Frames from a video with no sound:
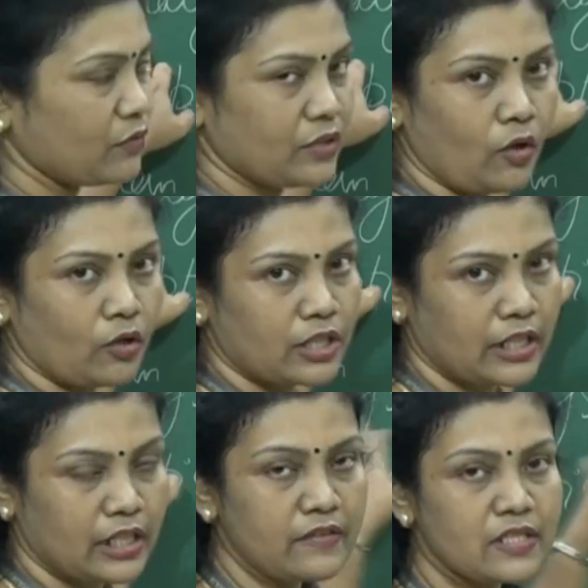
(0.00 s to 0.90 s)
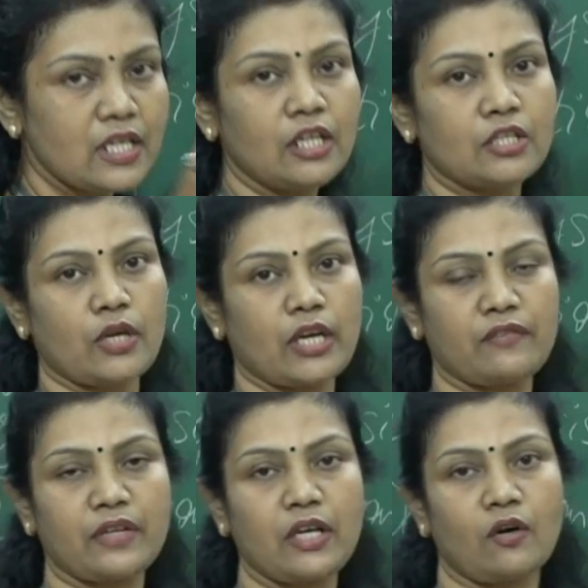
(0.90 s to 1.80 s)
of the alternatives, so
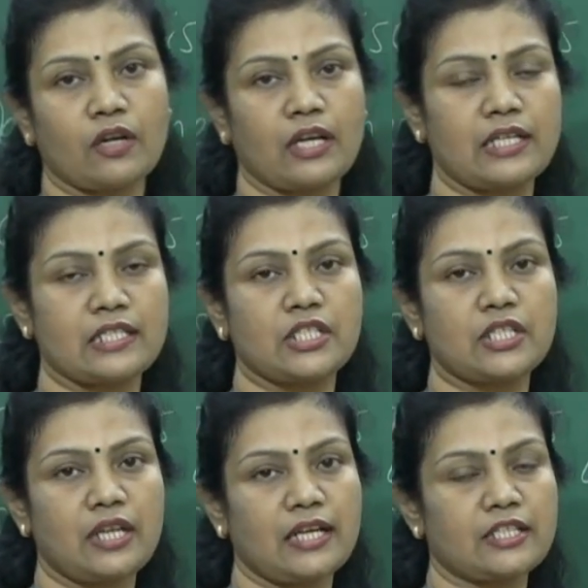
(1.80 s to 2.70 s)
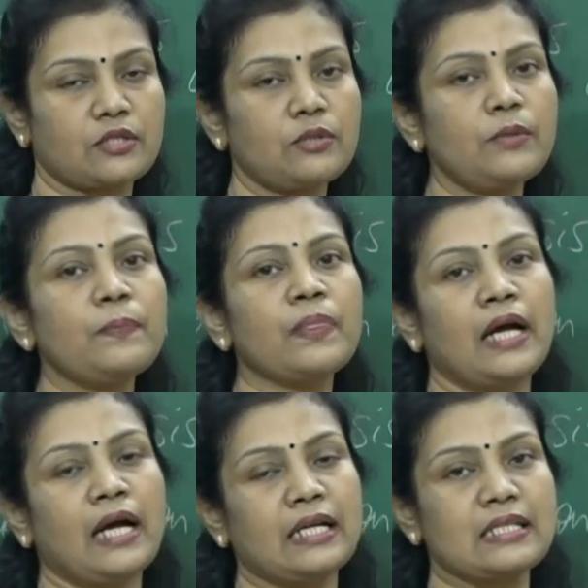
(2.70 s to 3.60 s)
every organization has to
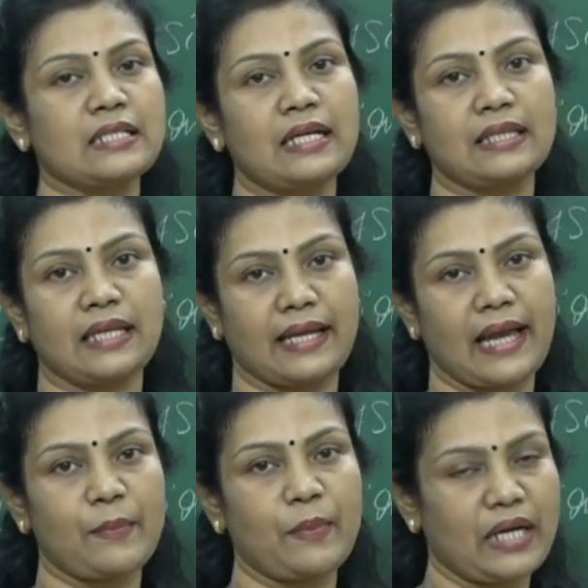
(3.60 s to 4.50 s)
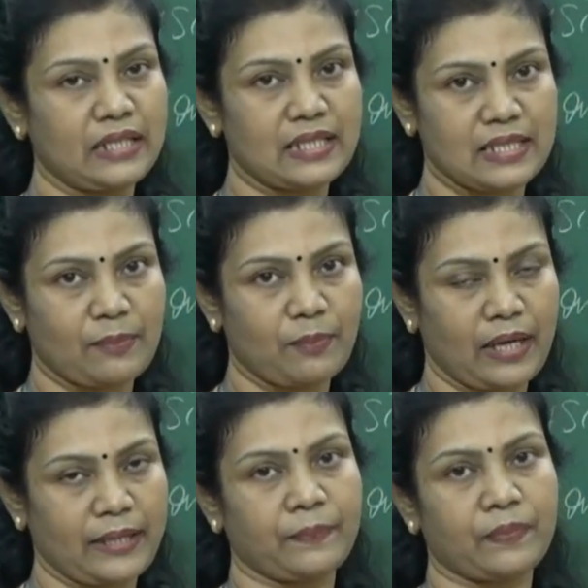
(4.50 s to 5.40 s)
understand the gap and the
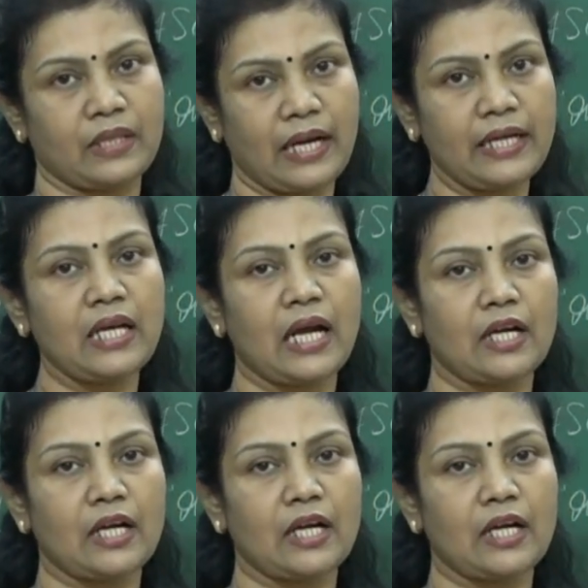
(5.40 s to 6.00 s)
supply, right,